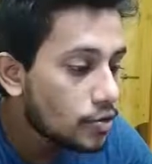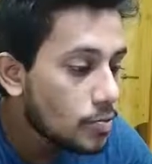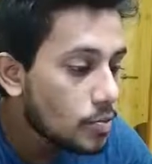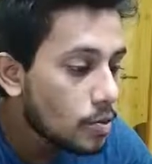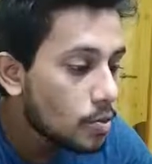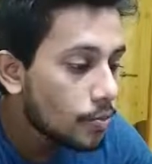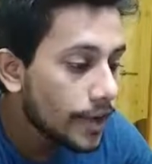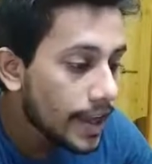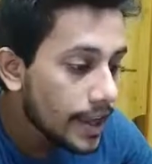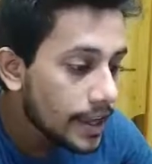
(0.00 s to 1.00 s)
to move
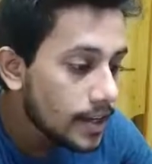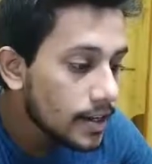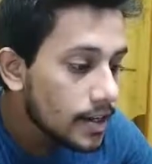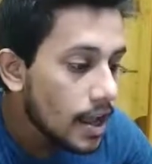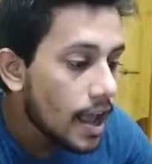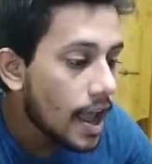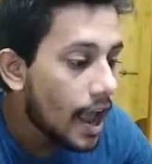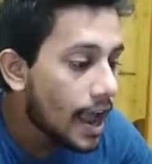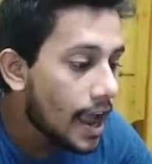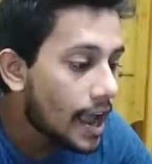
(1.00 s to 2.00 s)
in,
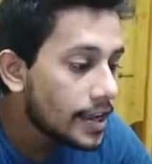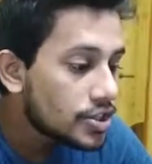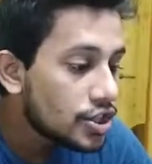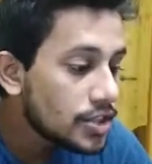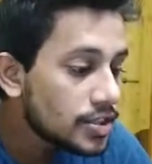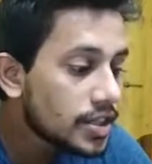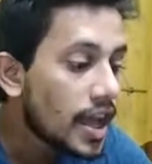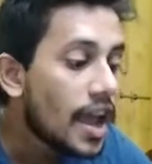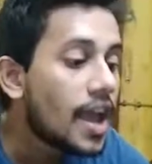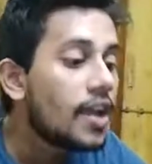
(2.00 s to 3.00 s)
and just
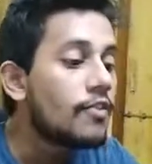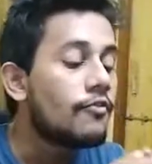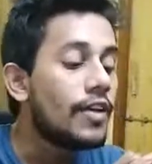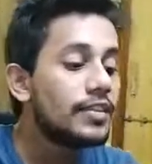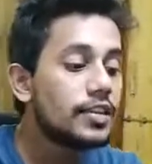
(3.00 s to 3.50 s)
when